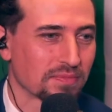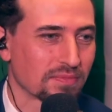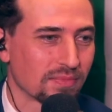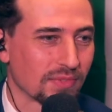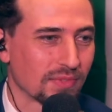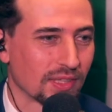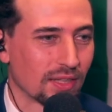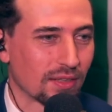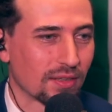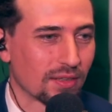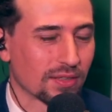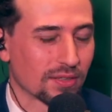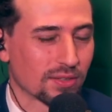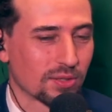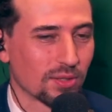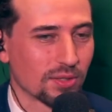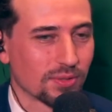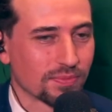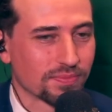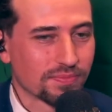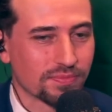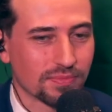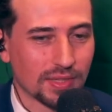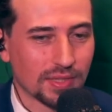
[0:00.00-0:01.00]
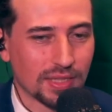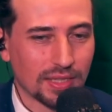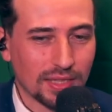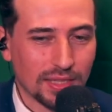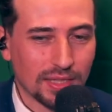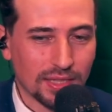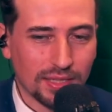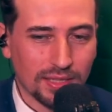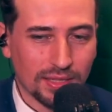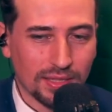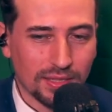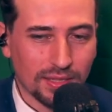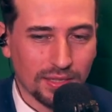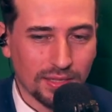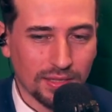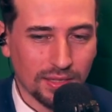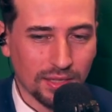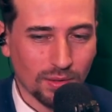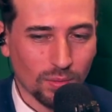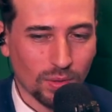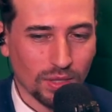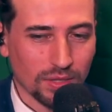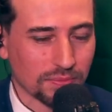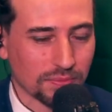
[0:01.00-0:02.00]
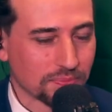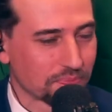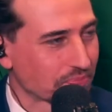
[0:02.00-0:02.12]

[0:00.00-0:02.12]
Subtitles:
All right, cool. Another one.